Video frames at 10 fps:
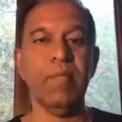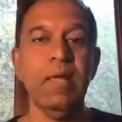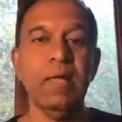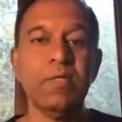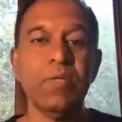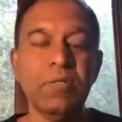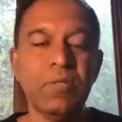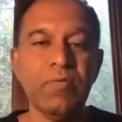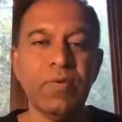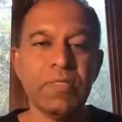
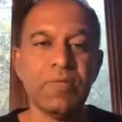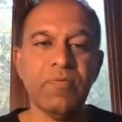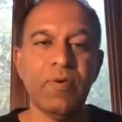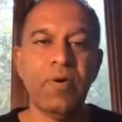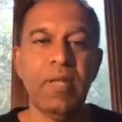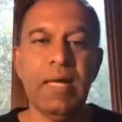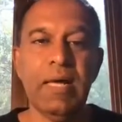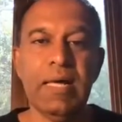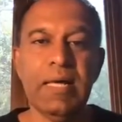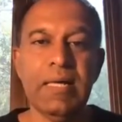So first of all,
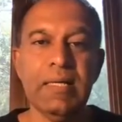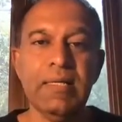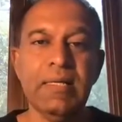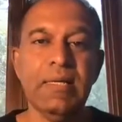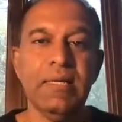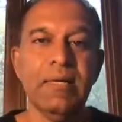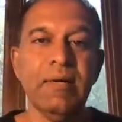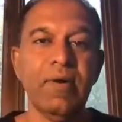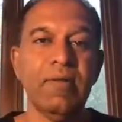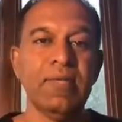
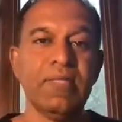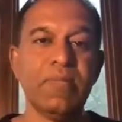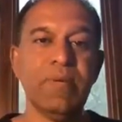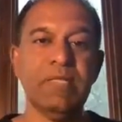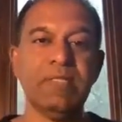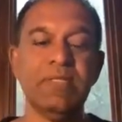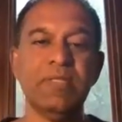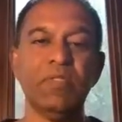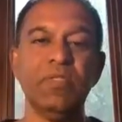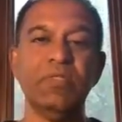one of the smells in
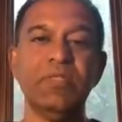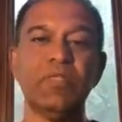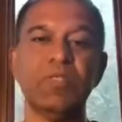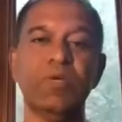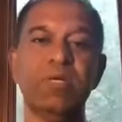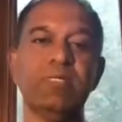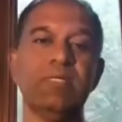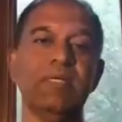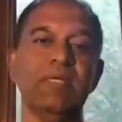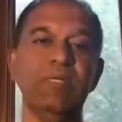this user story
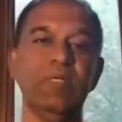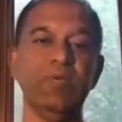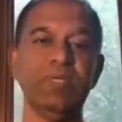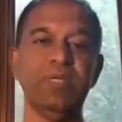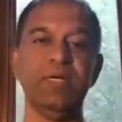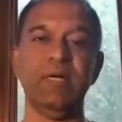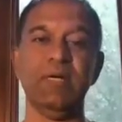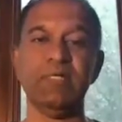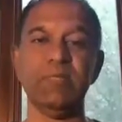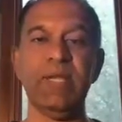is using
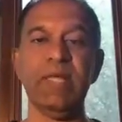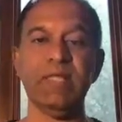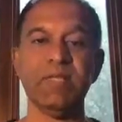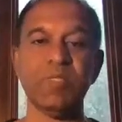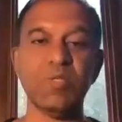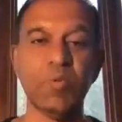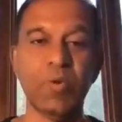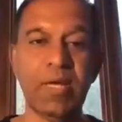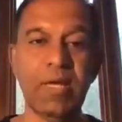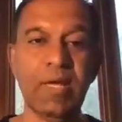splitting the
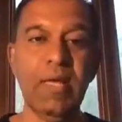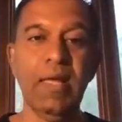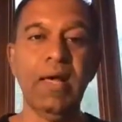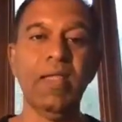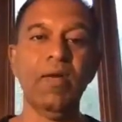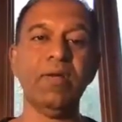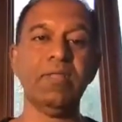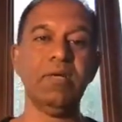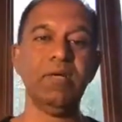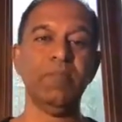story along
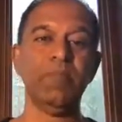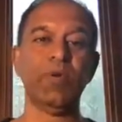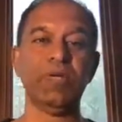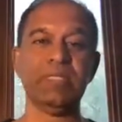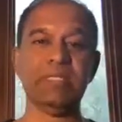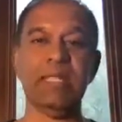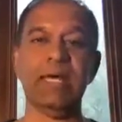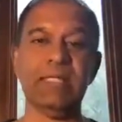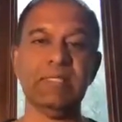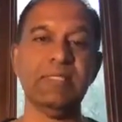the process
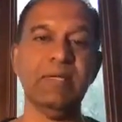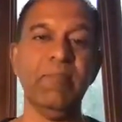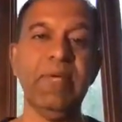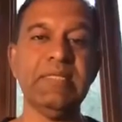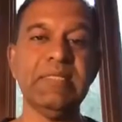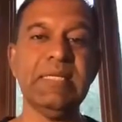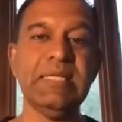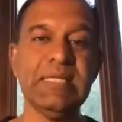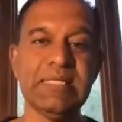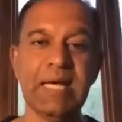lines. Means
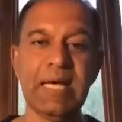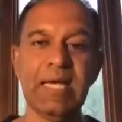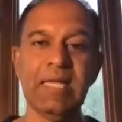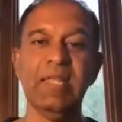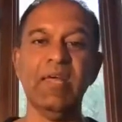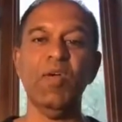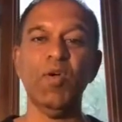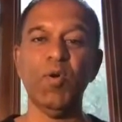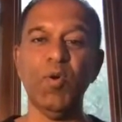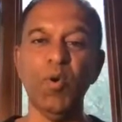design,
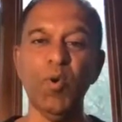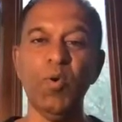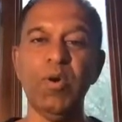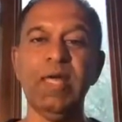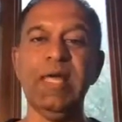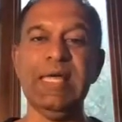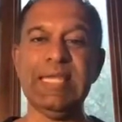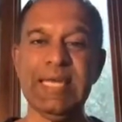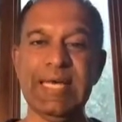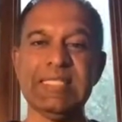code,
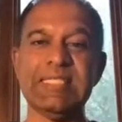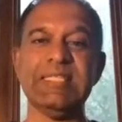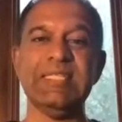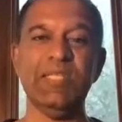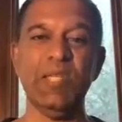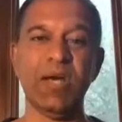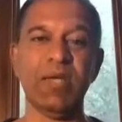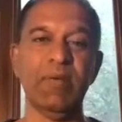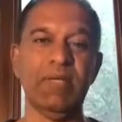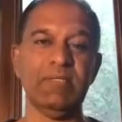test,
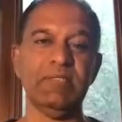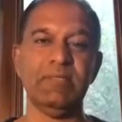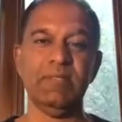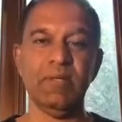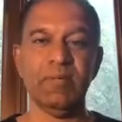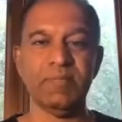document. You know.